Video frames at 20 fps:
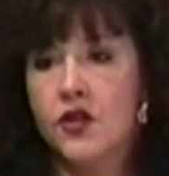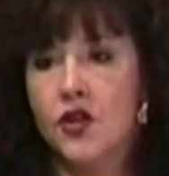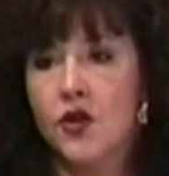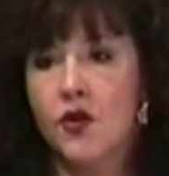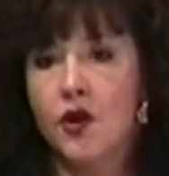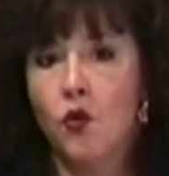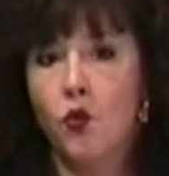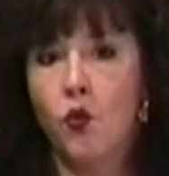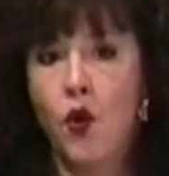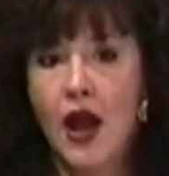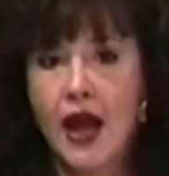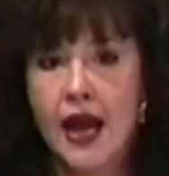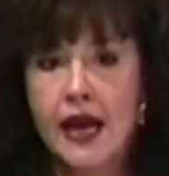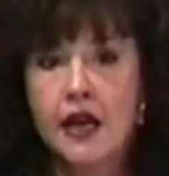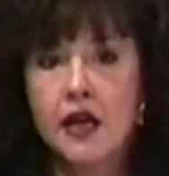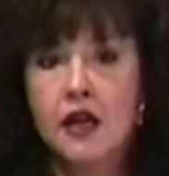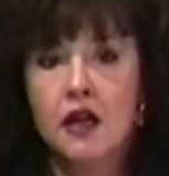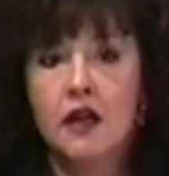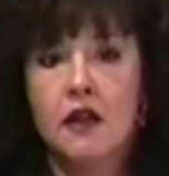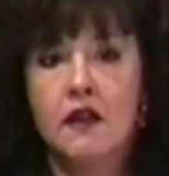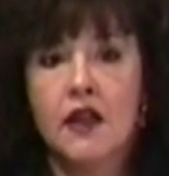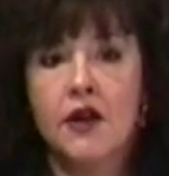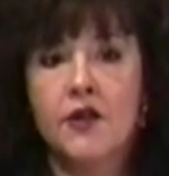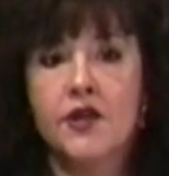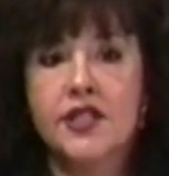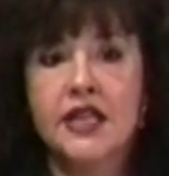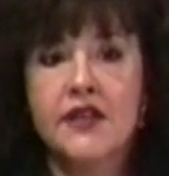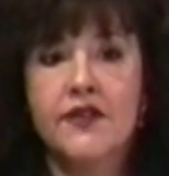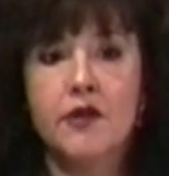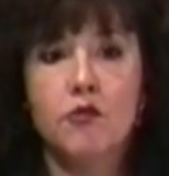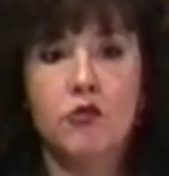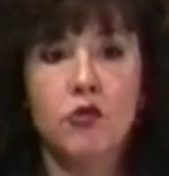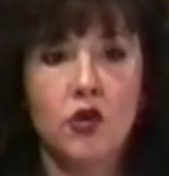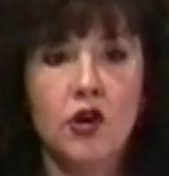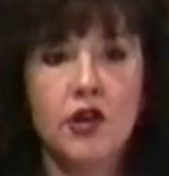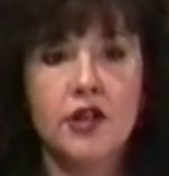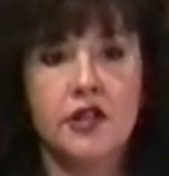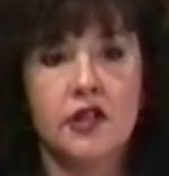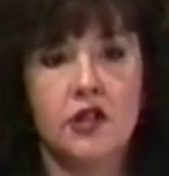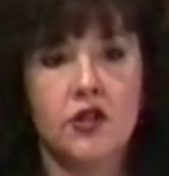So in a way, there is even
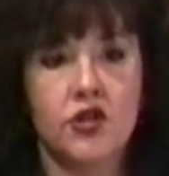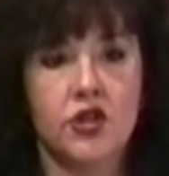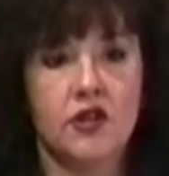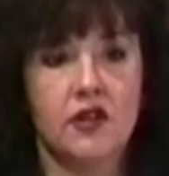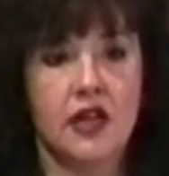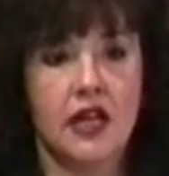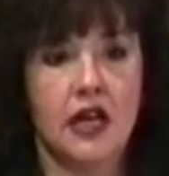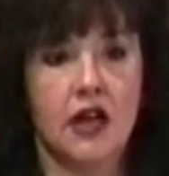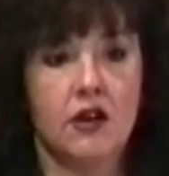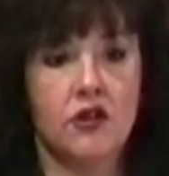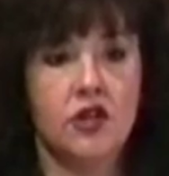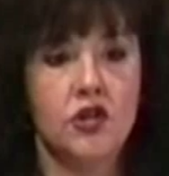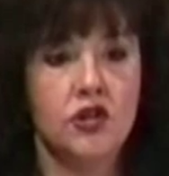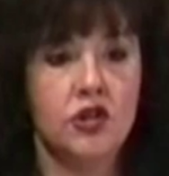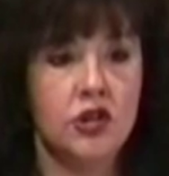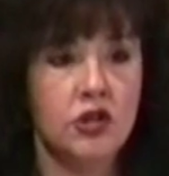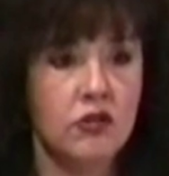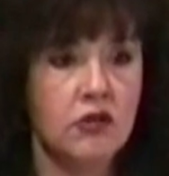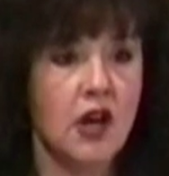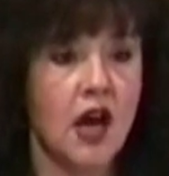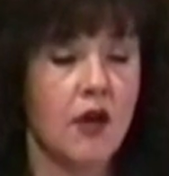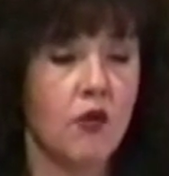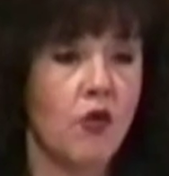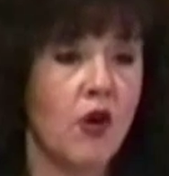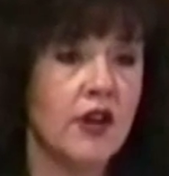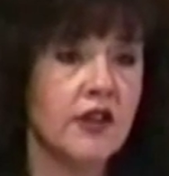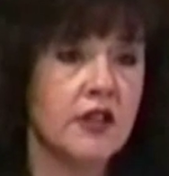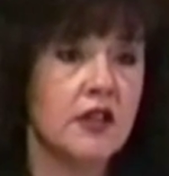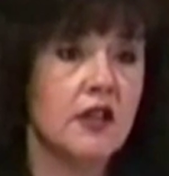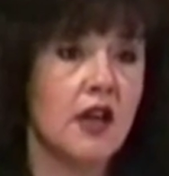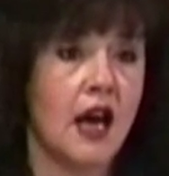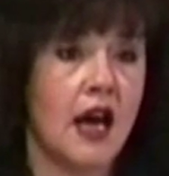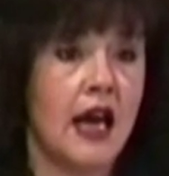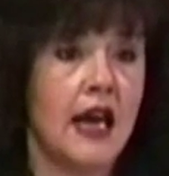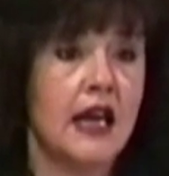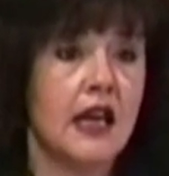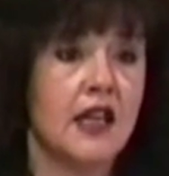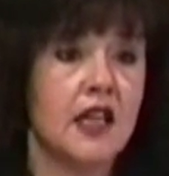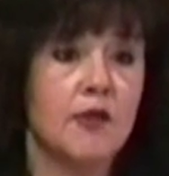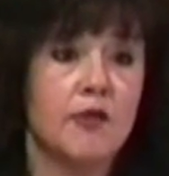more delusion there. You do not want to
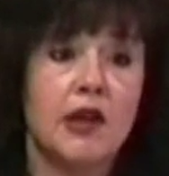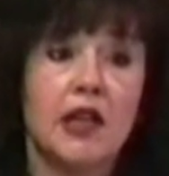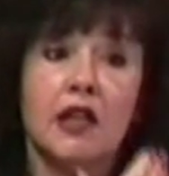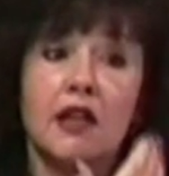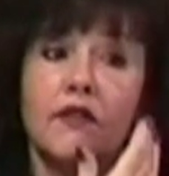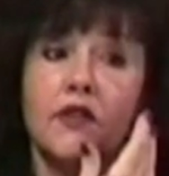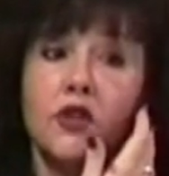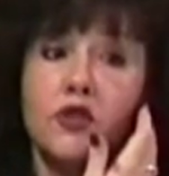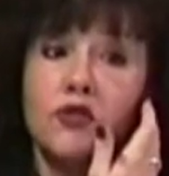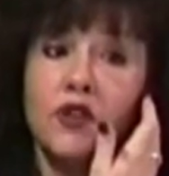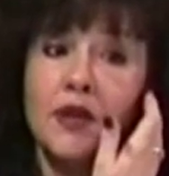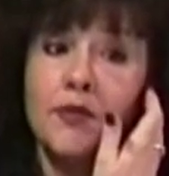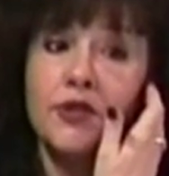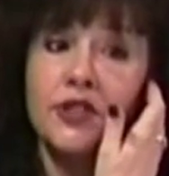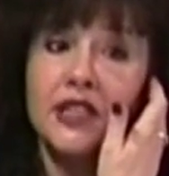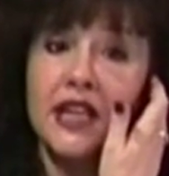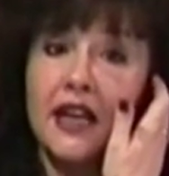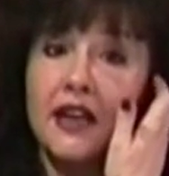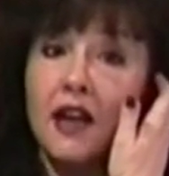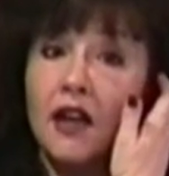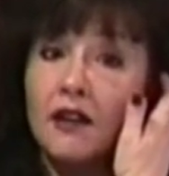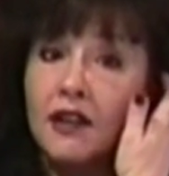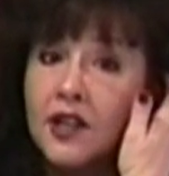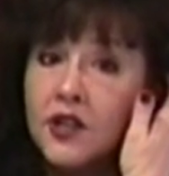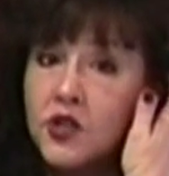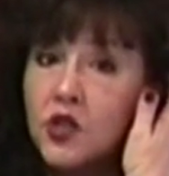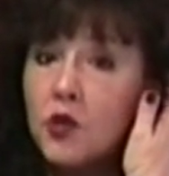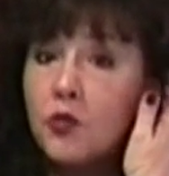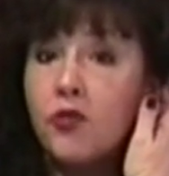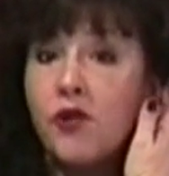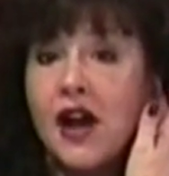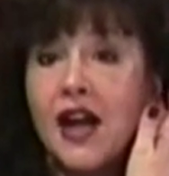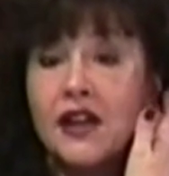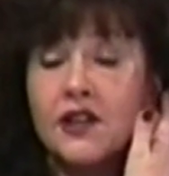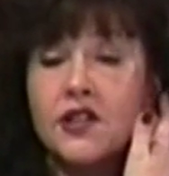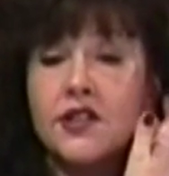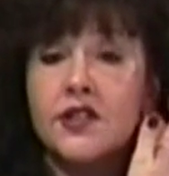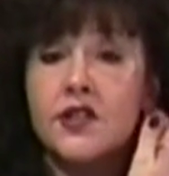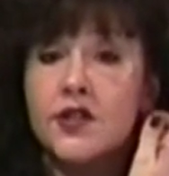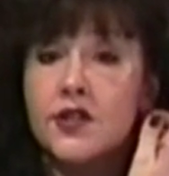die in the middle of the dream state unless your
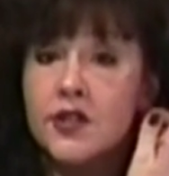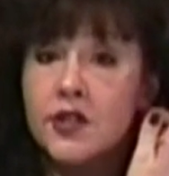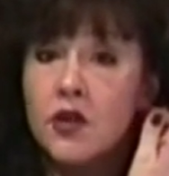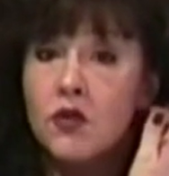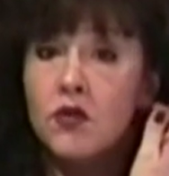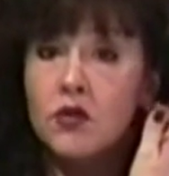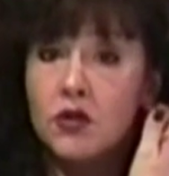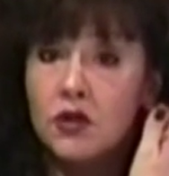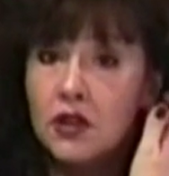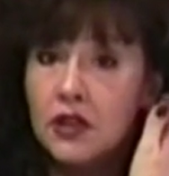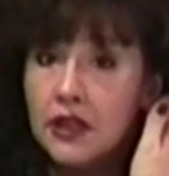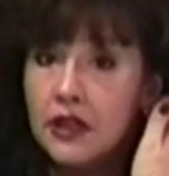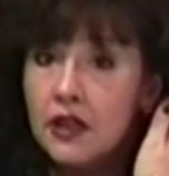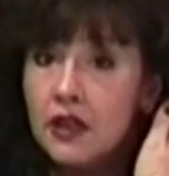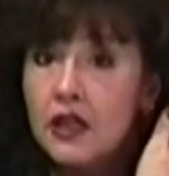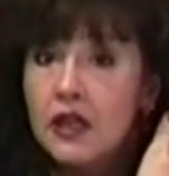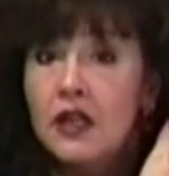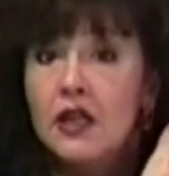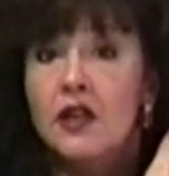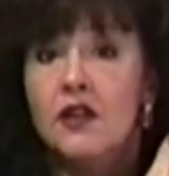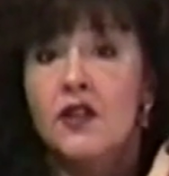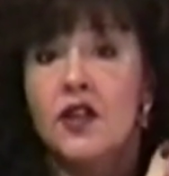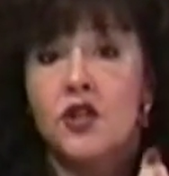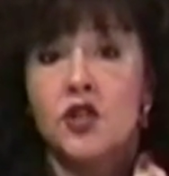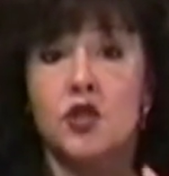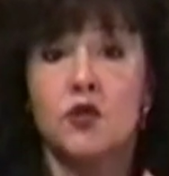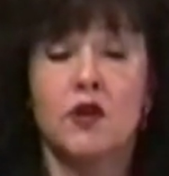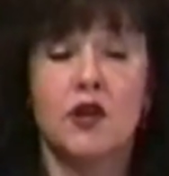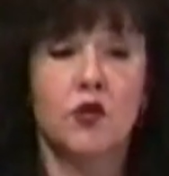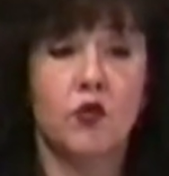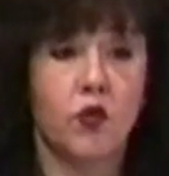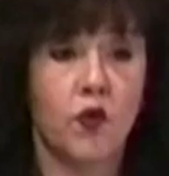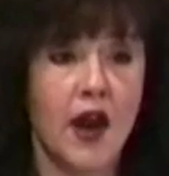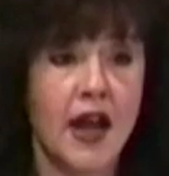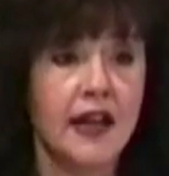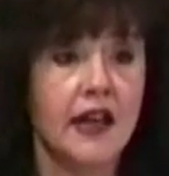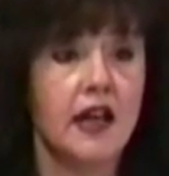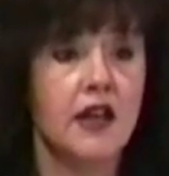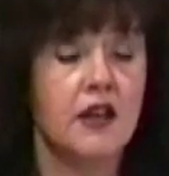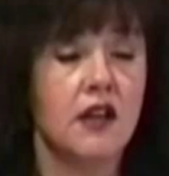practice is so good that you would
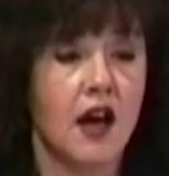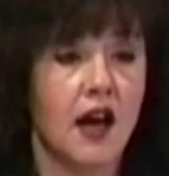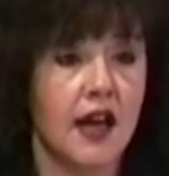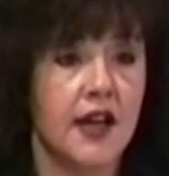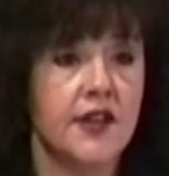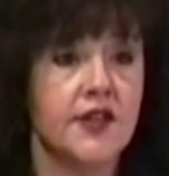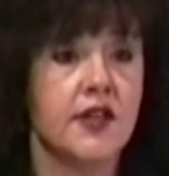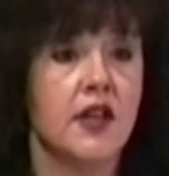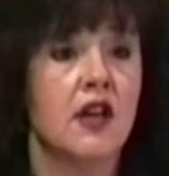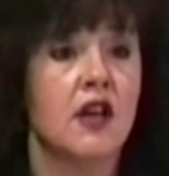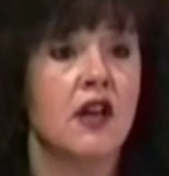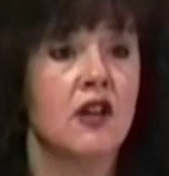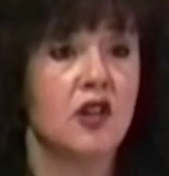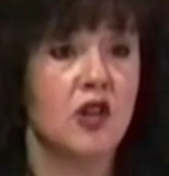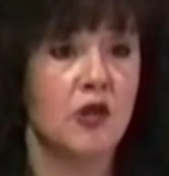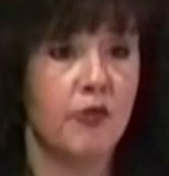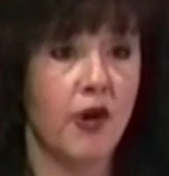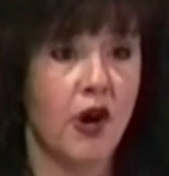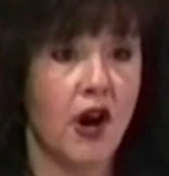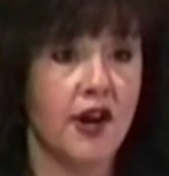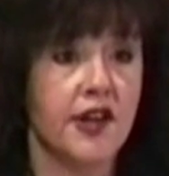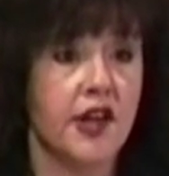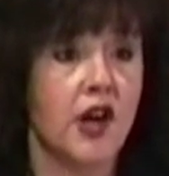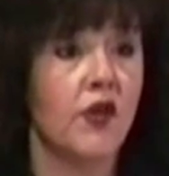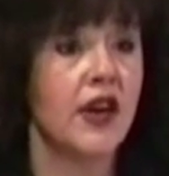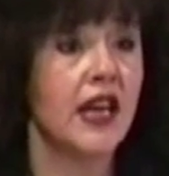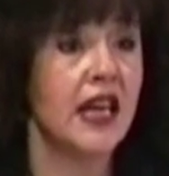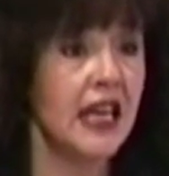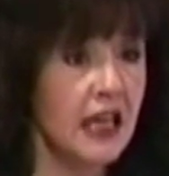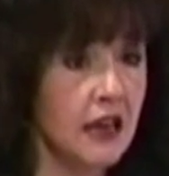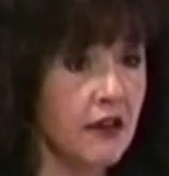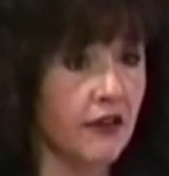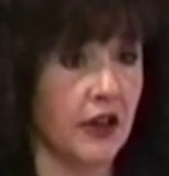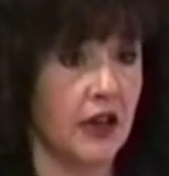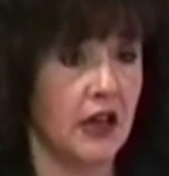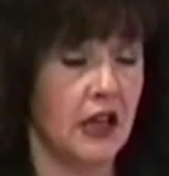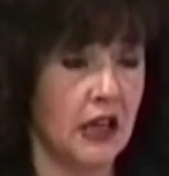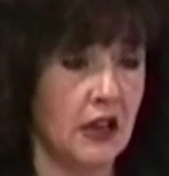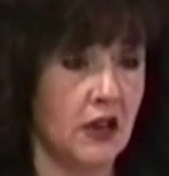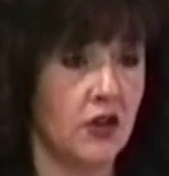recognize the Bardo
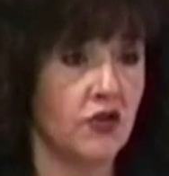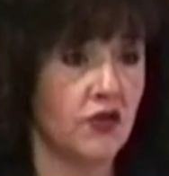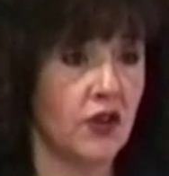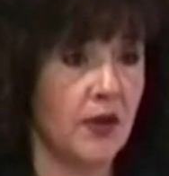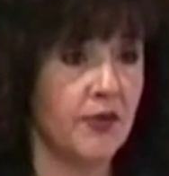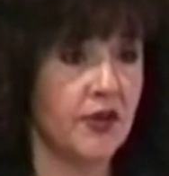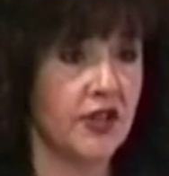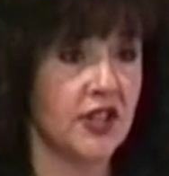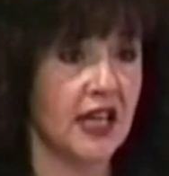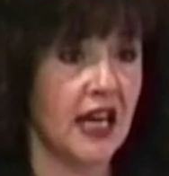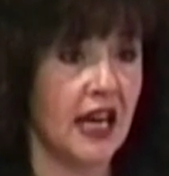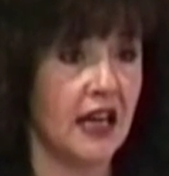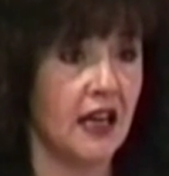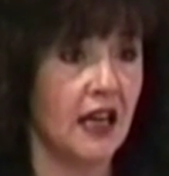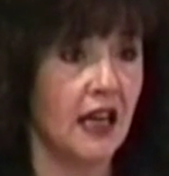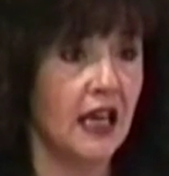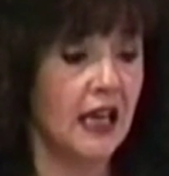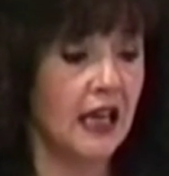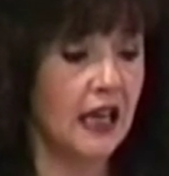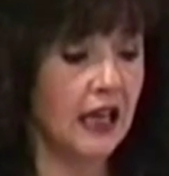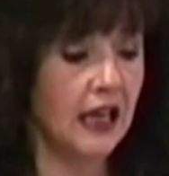even in the dream state.